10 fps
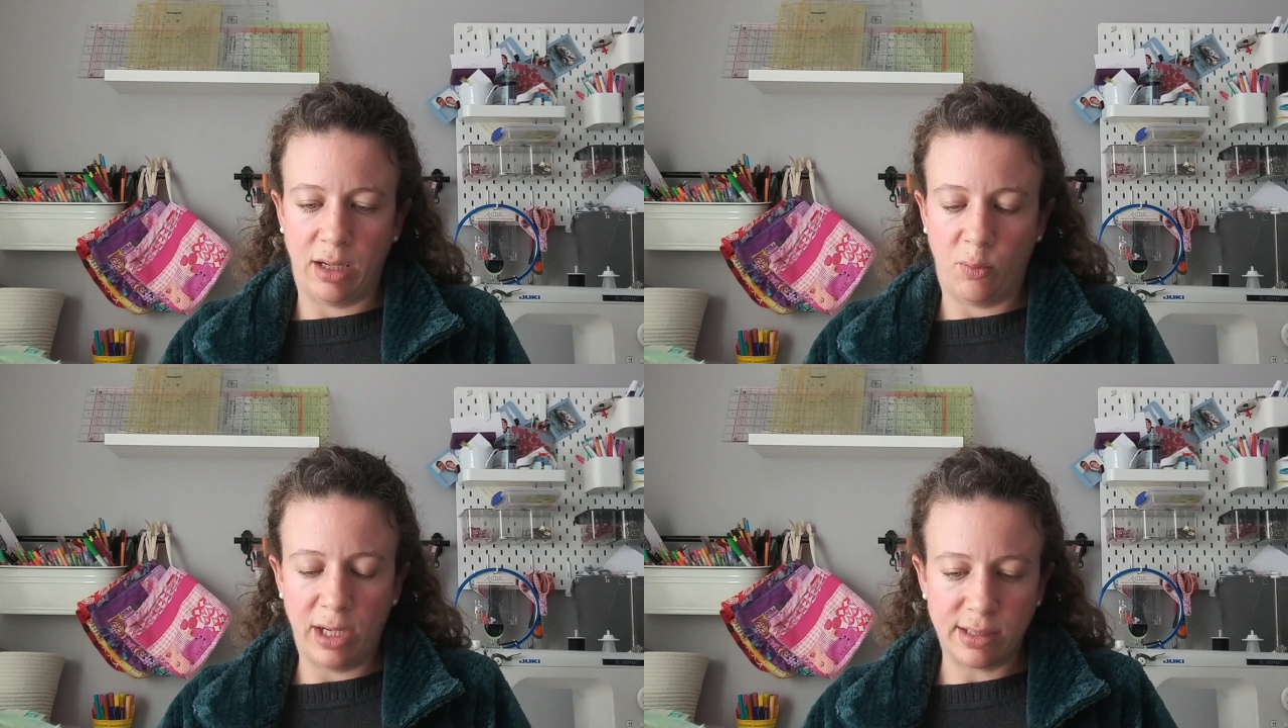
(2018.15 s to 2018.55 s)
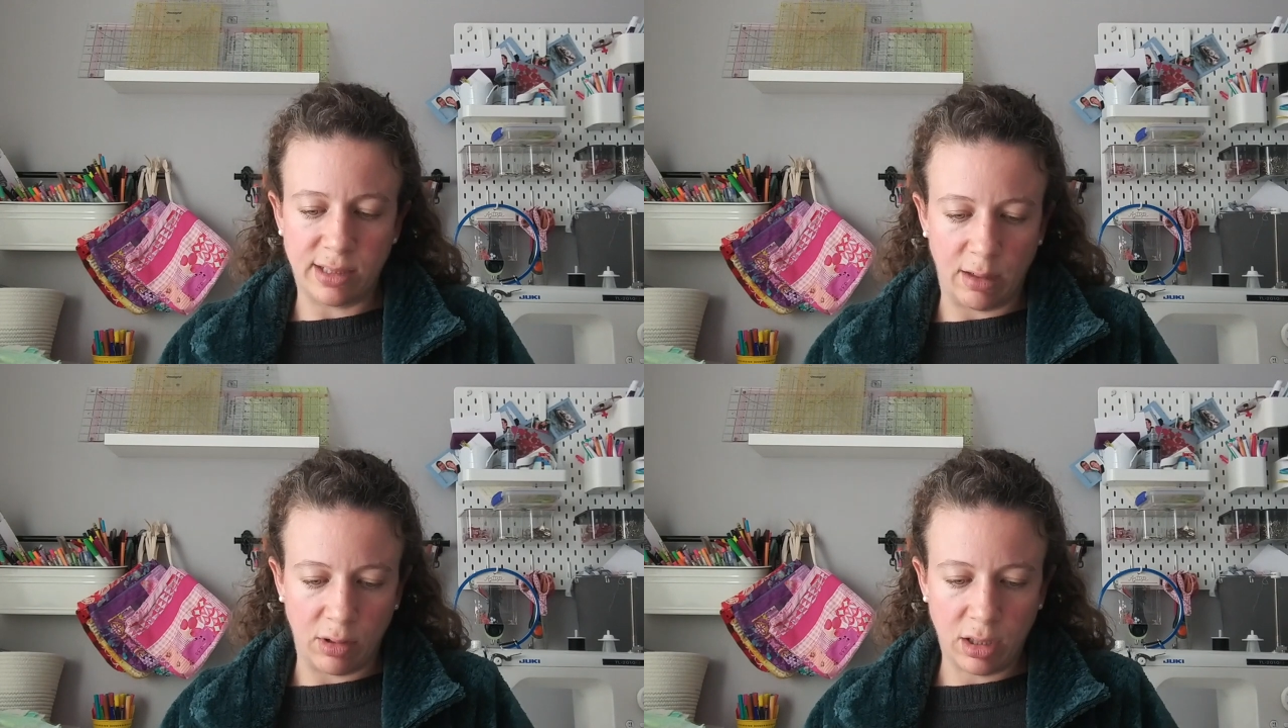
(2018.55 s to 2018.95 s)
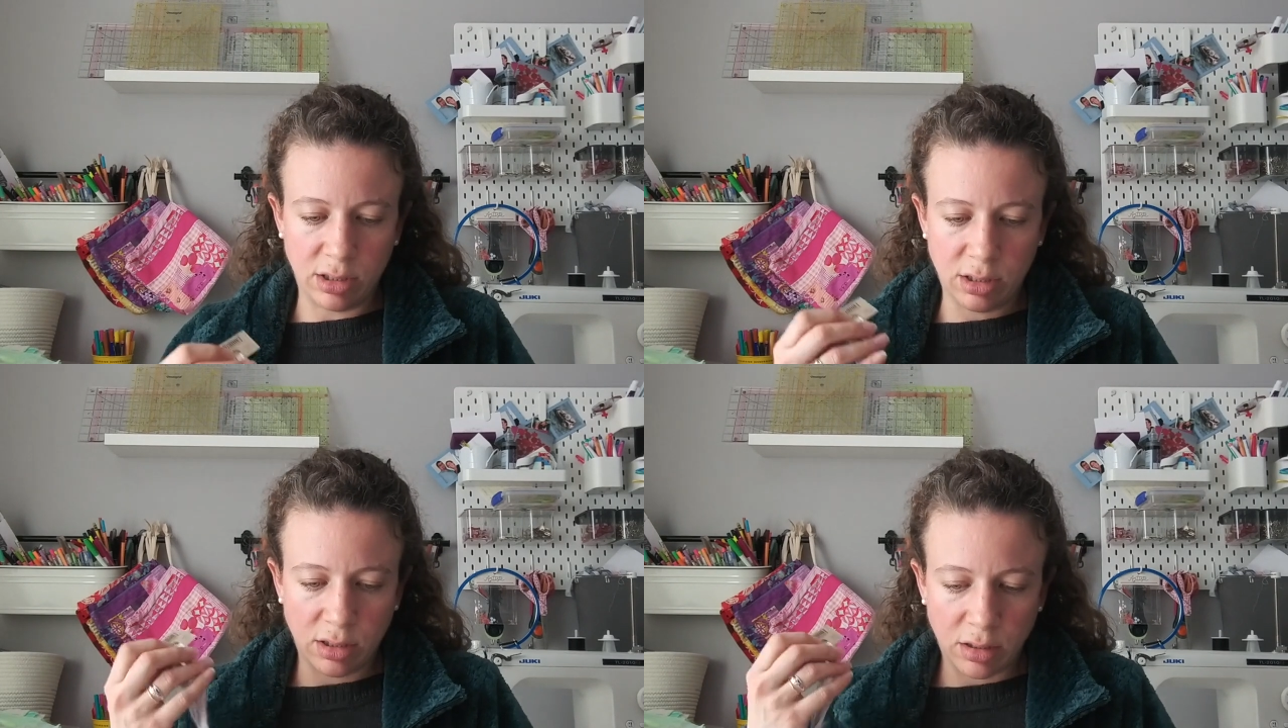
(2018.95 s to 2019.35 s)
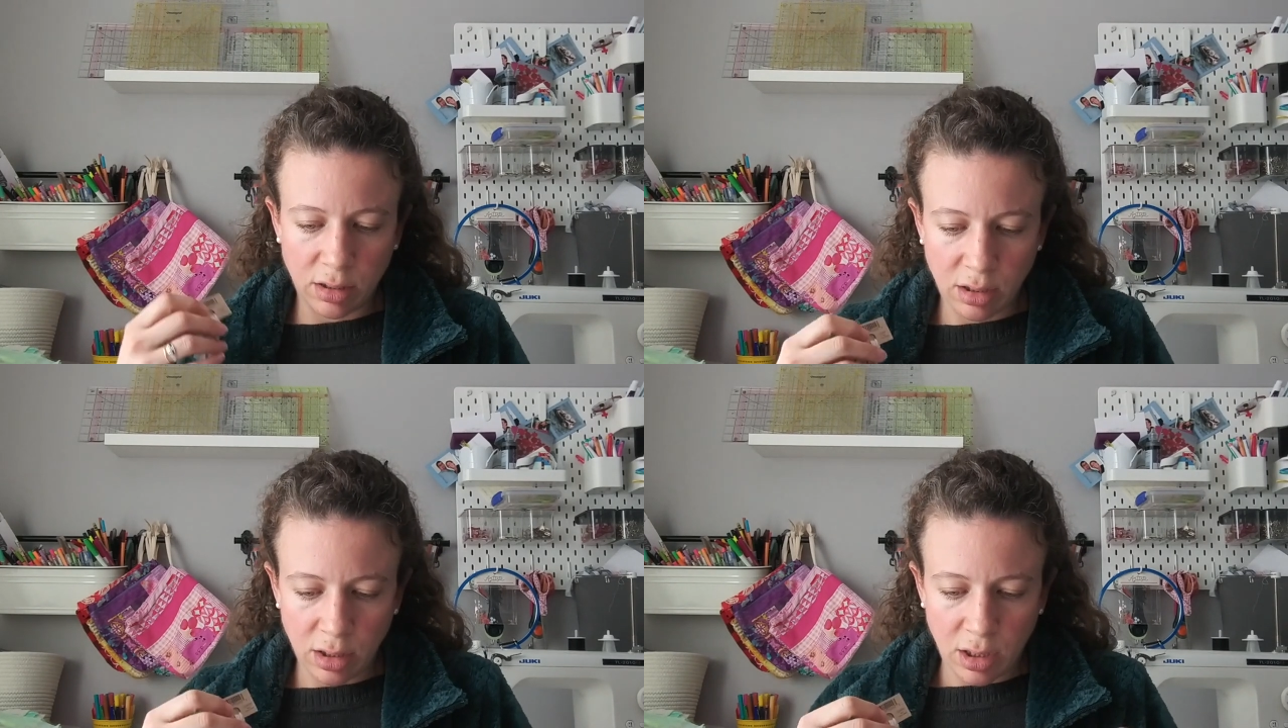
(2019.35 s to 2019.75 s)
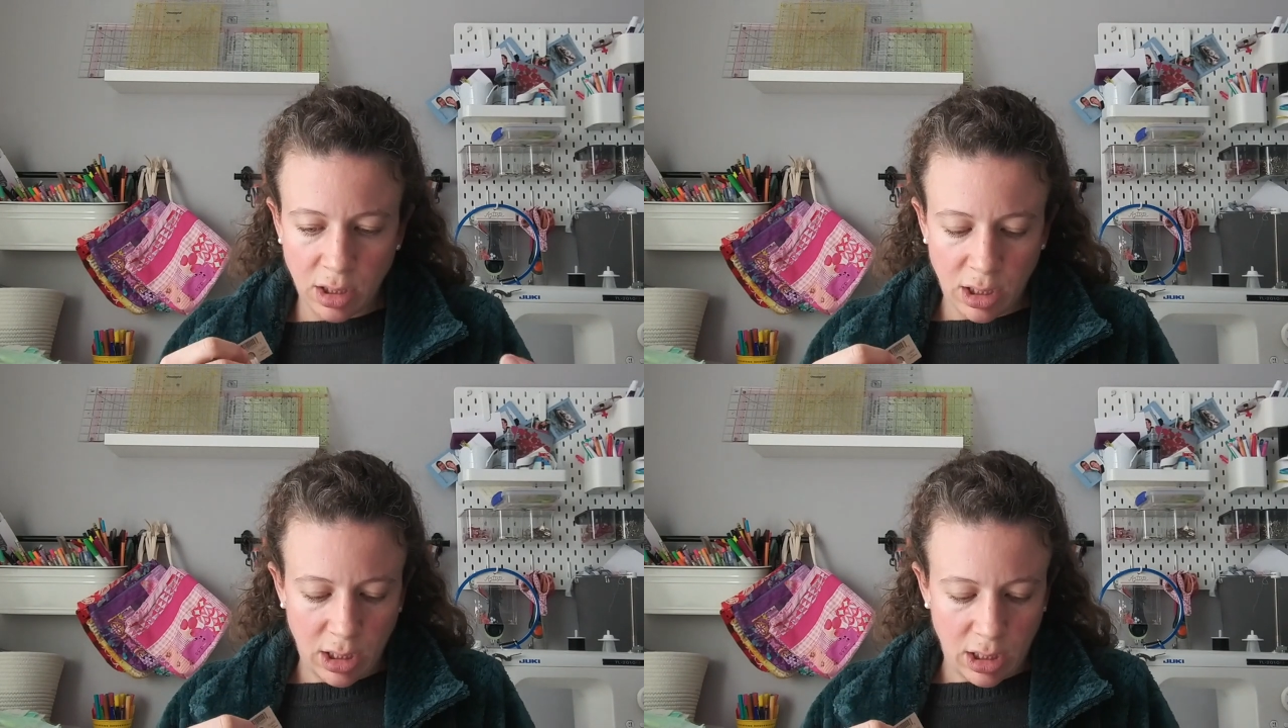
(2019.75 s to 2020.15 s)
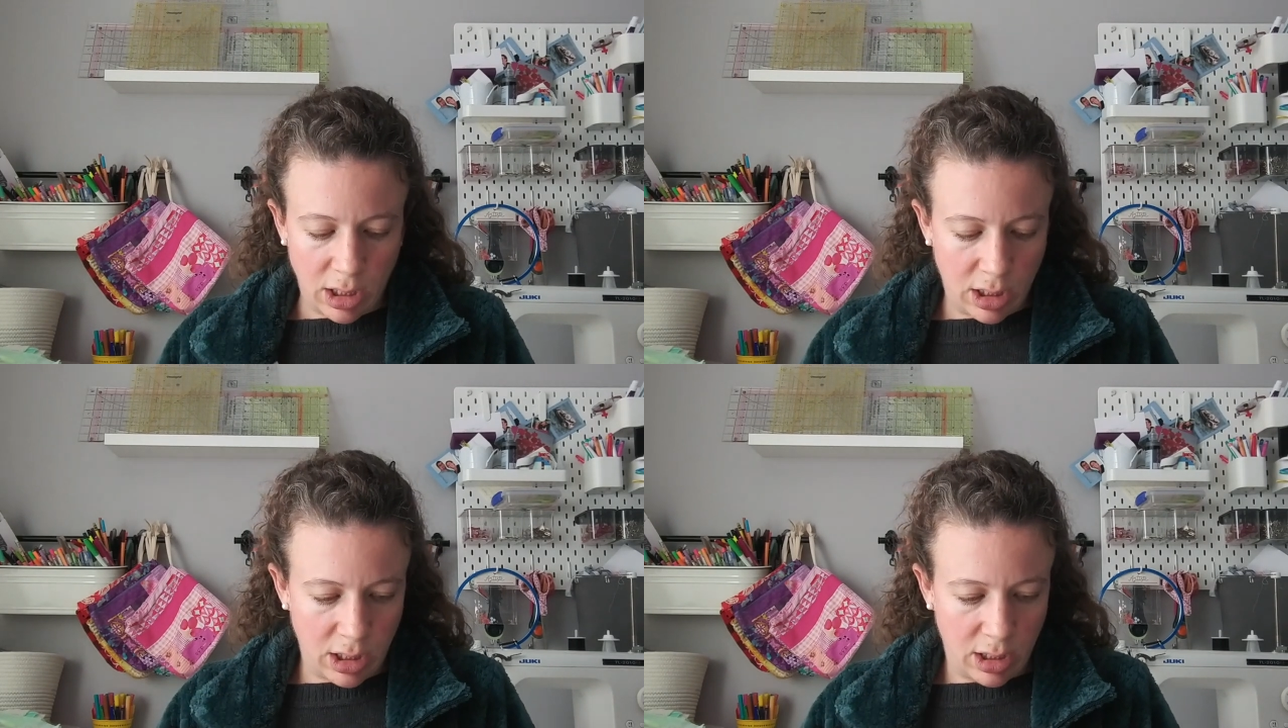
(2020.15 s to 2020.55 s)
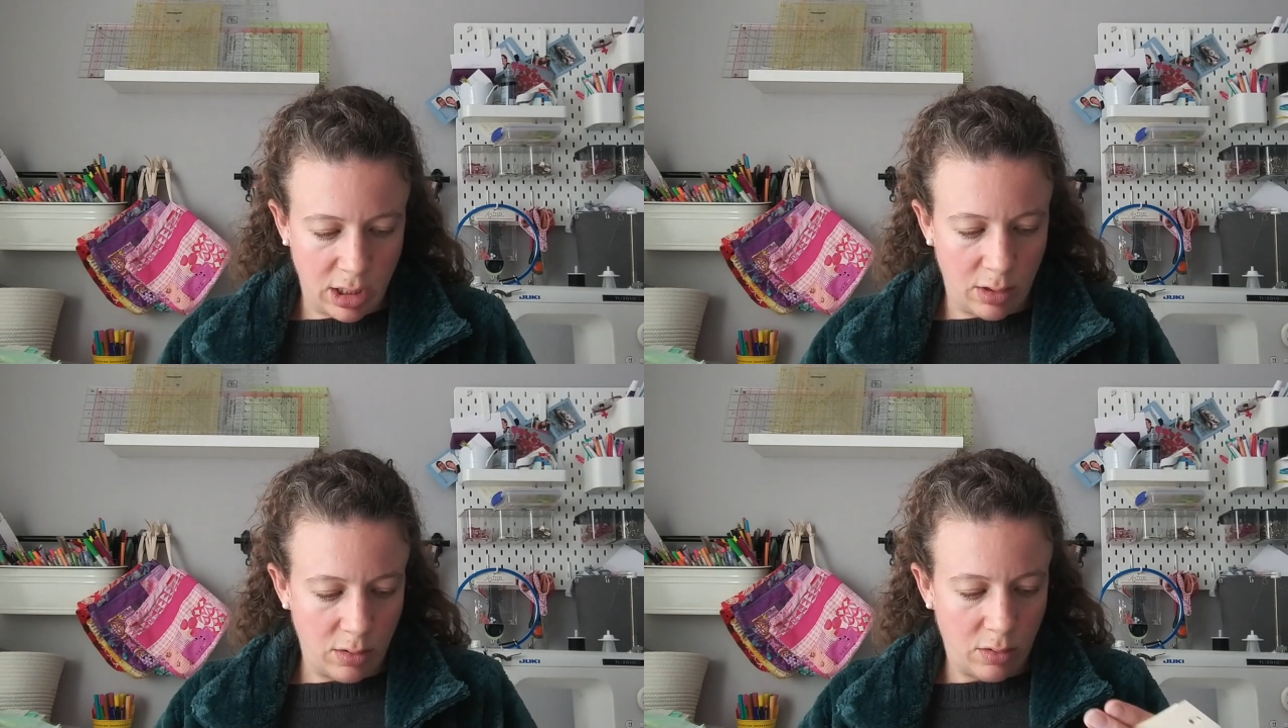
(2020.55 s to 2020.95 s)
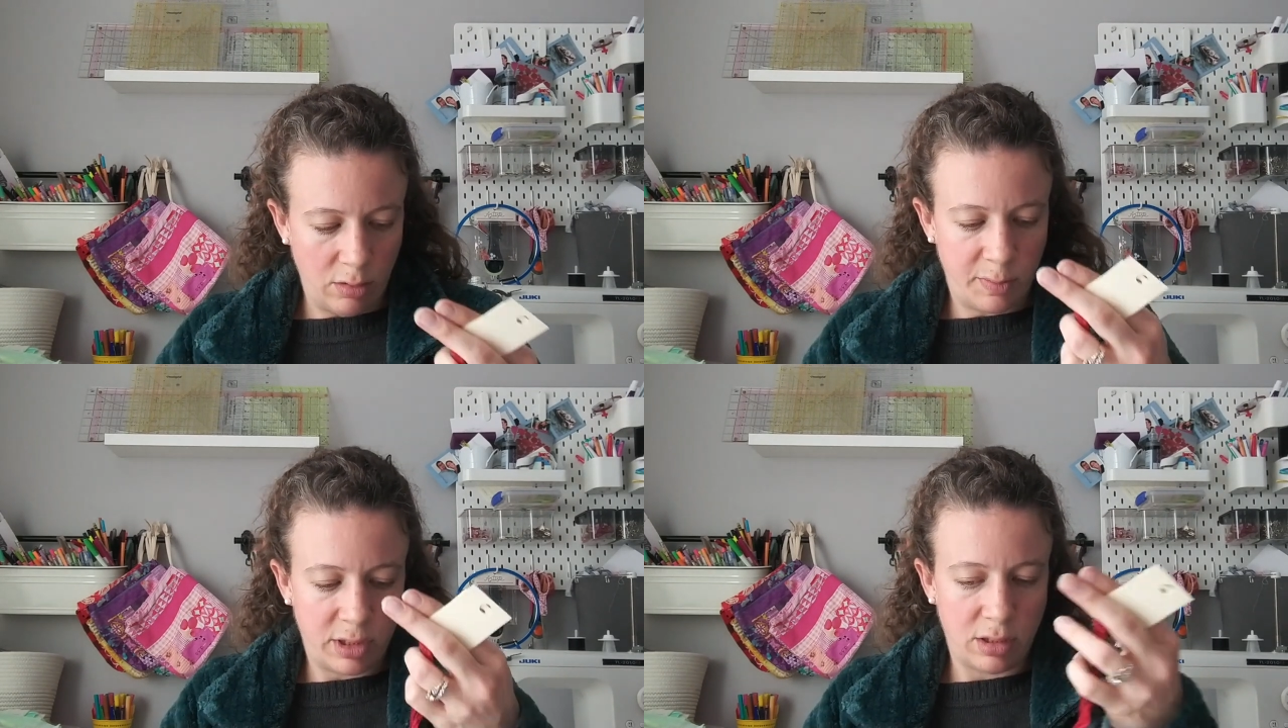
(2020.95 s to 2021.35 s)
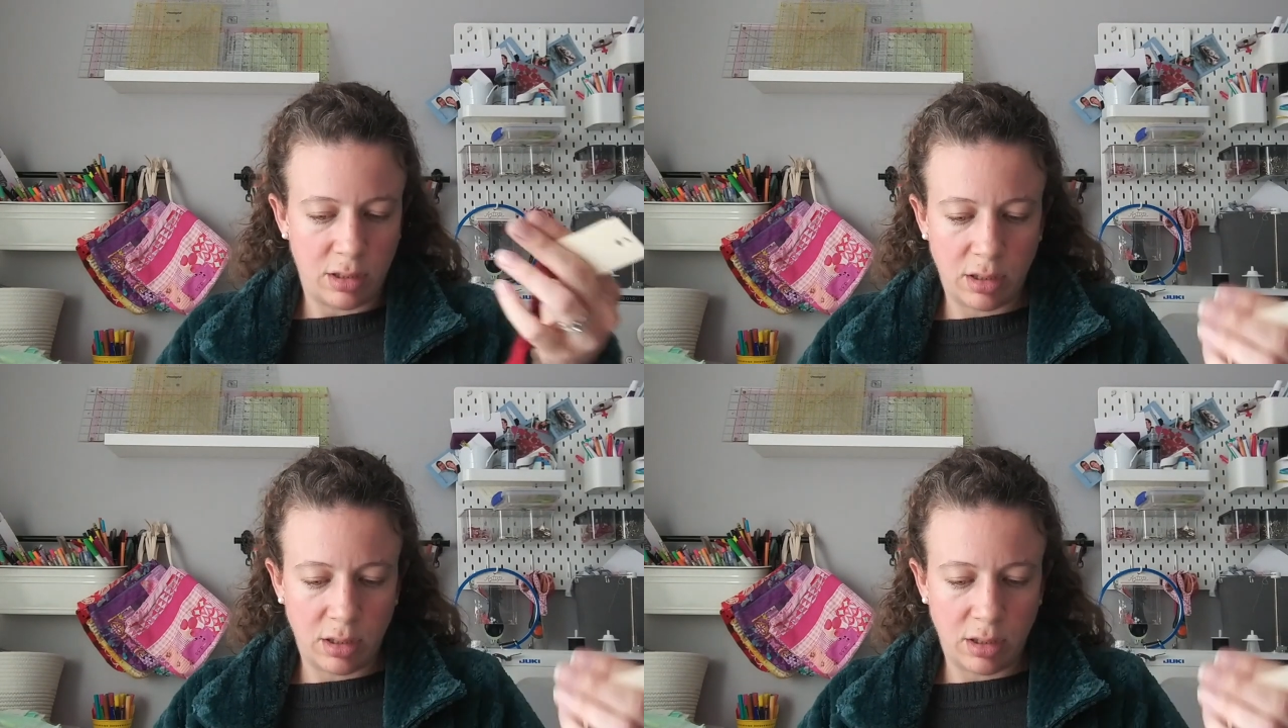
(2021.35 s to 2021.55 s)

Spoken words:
Weeks Dye Works. And then, whoops.